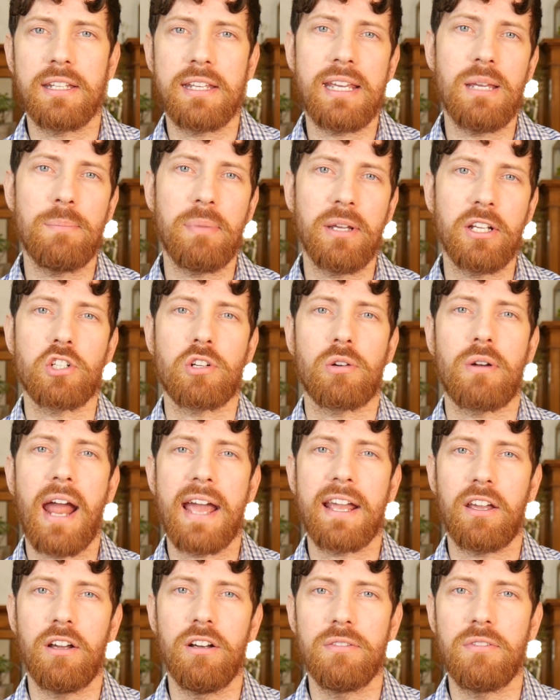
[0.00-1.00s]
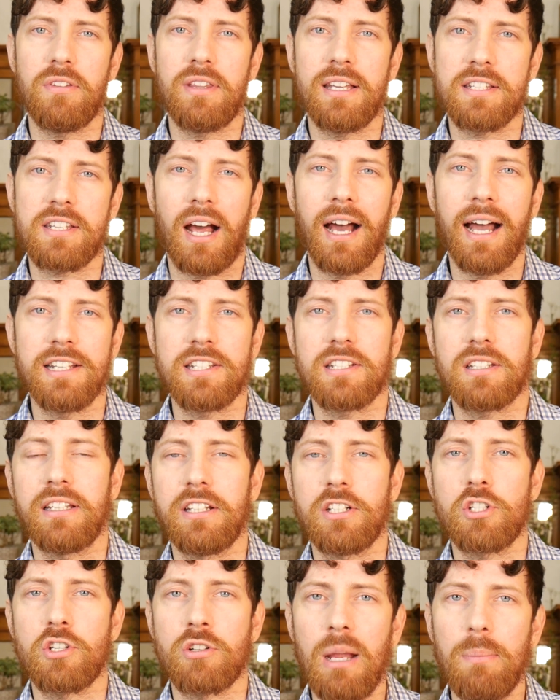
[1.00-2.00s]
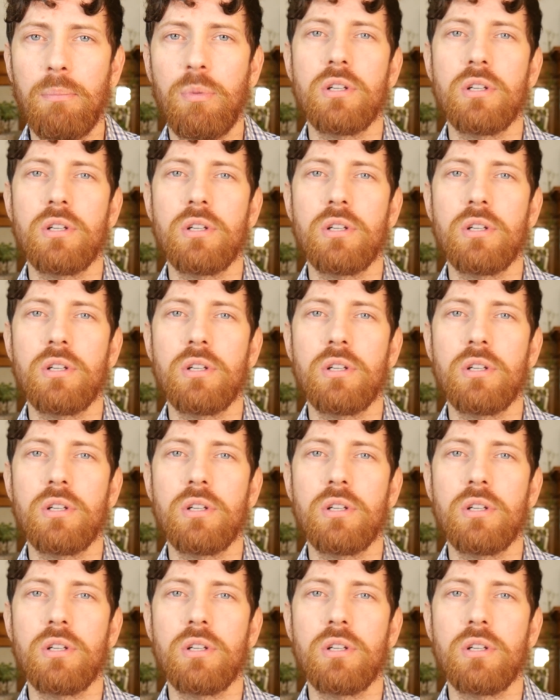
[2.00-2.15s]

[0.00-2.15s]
keeping track of this Iceland trip,